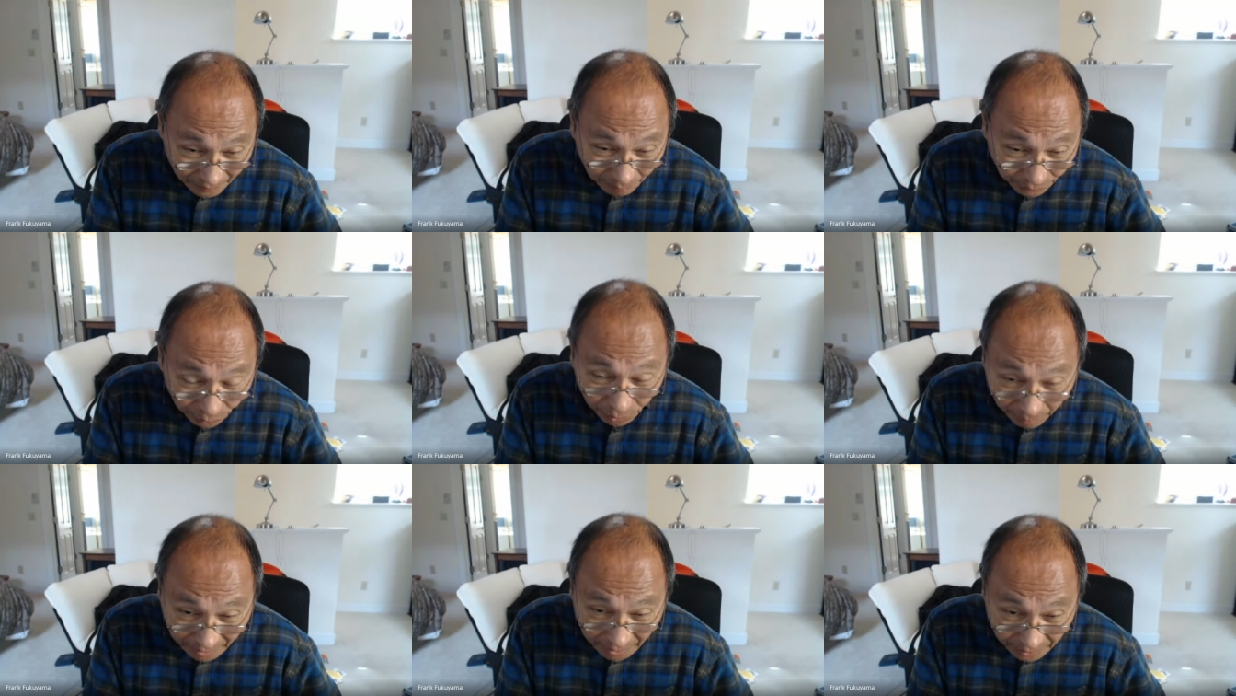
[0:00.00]
pro
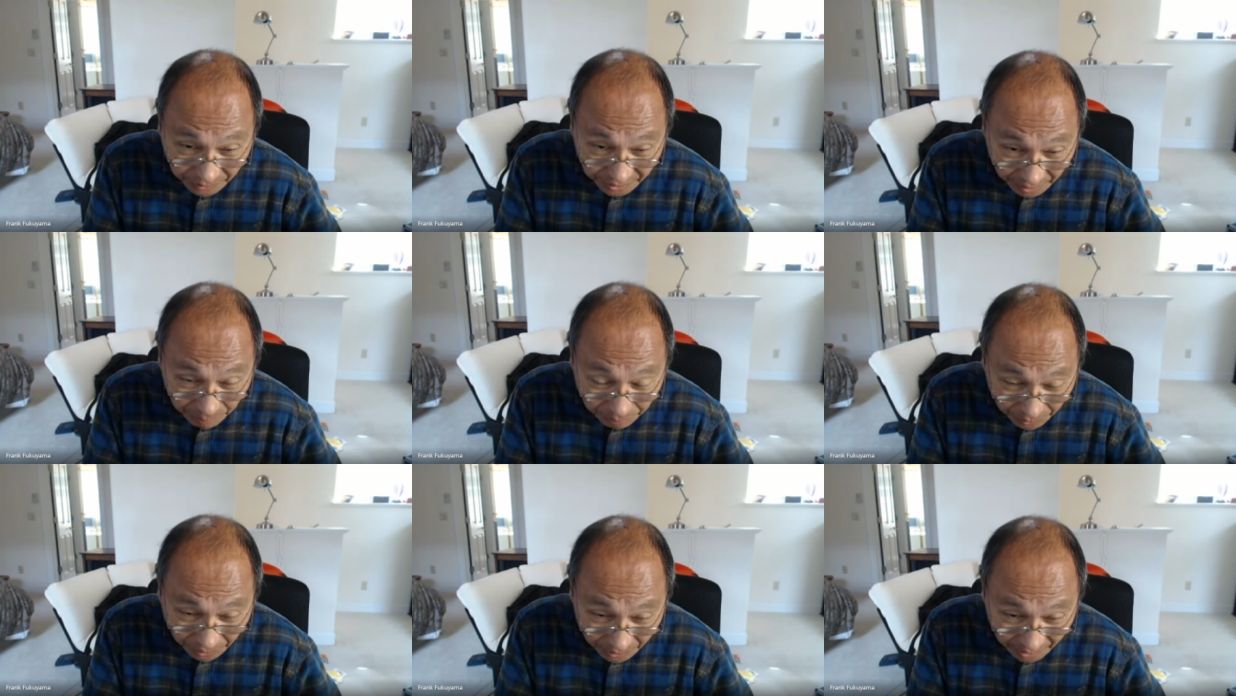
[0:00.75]
democracy
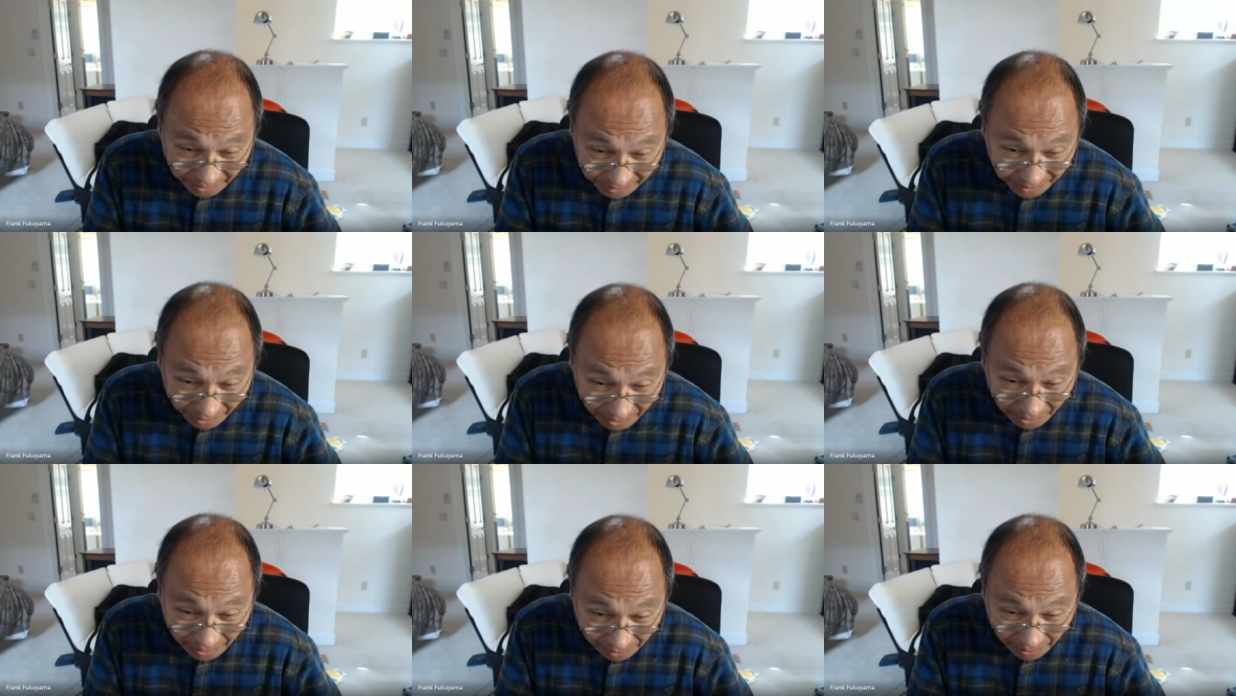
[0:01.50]
protest in
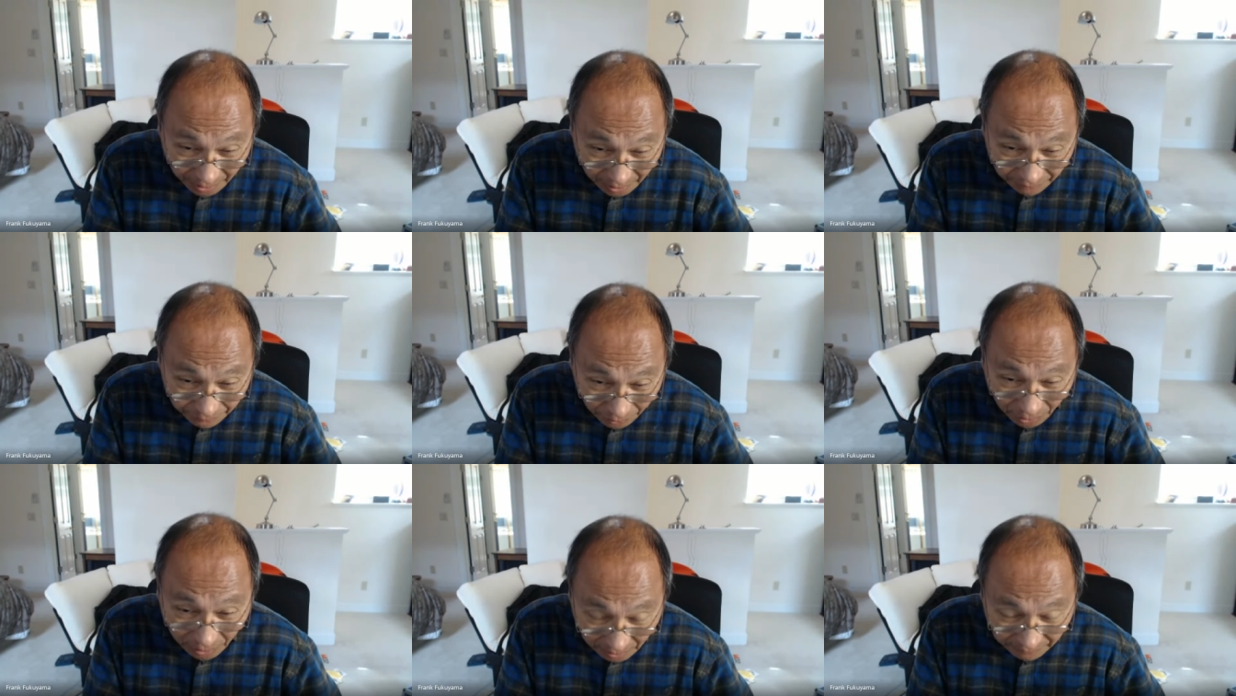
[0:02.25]
Hong Kong for
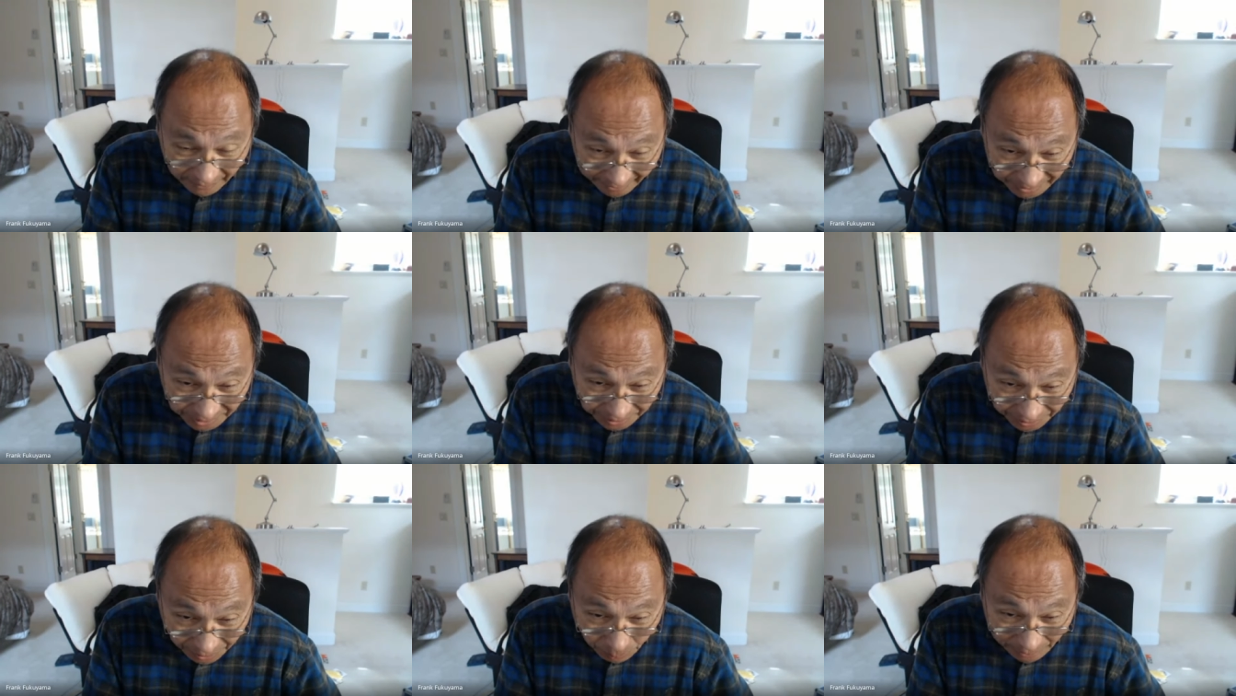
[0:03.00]
all of last
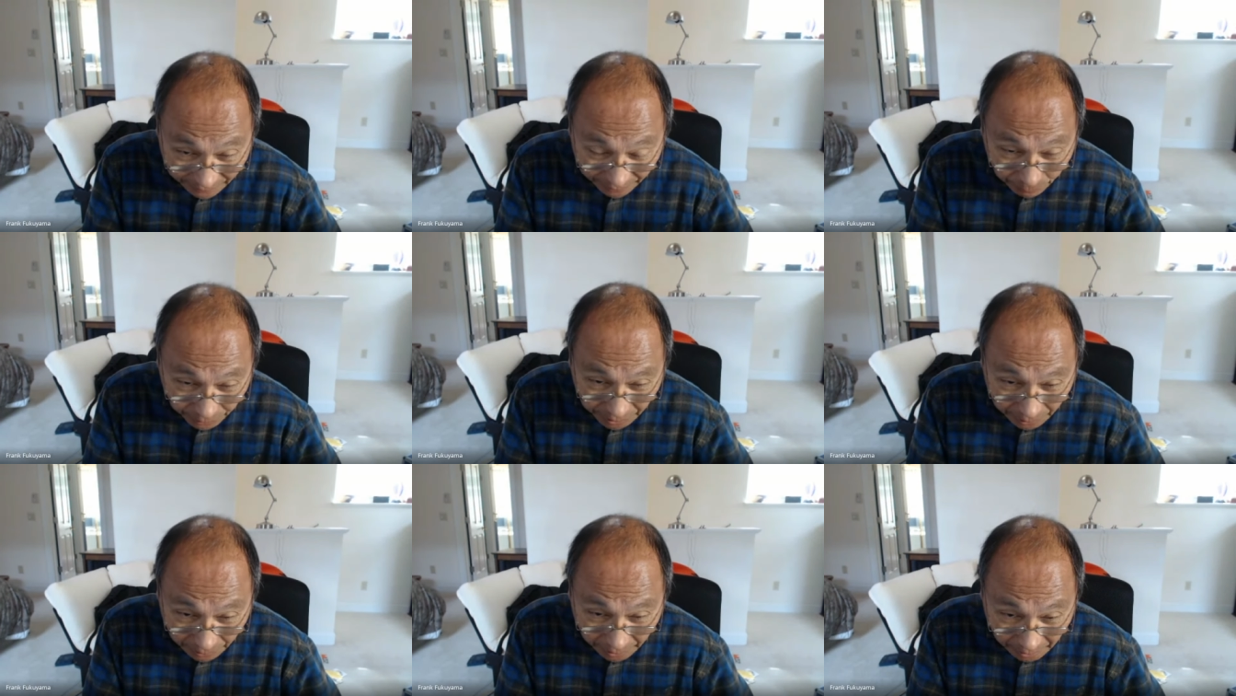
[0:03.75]
year while they were
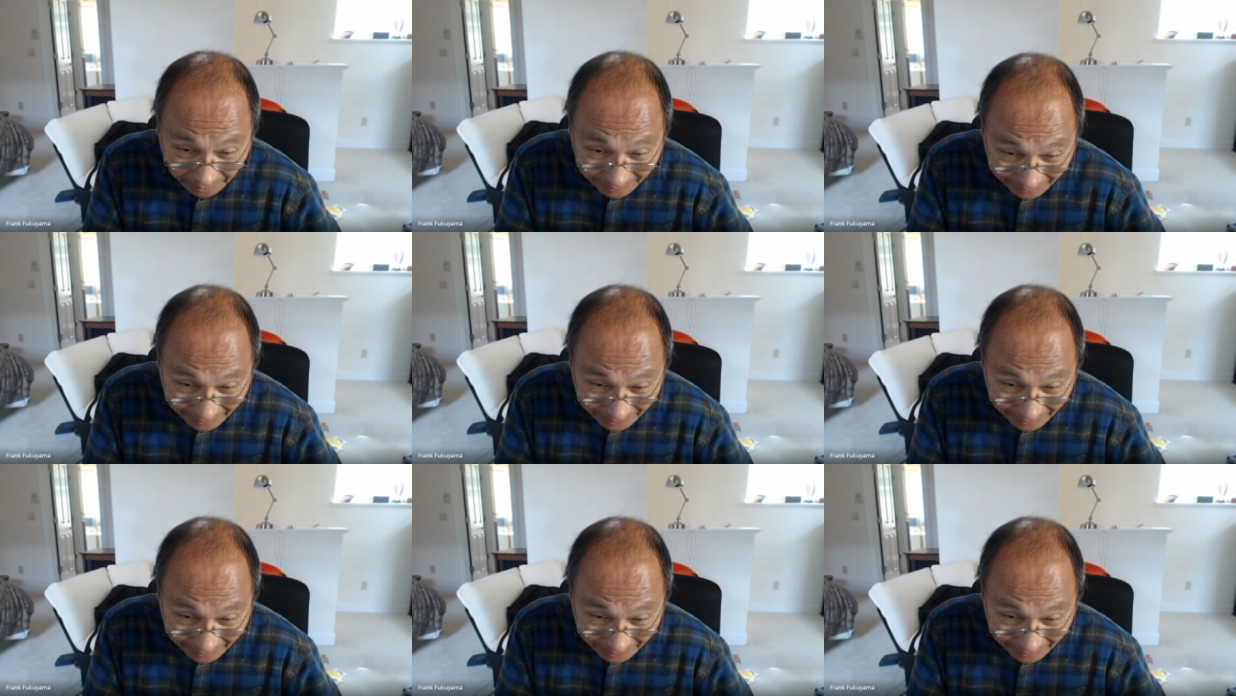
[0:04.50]
going.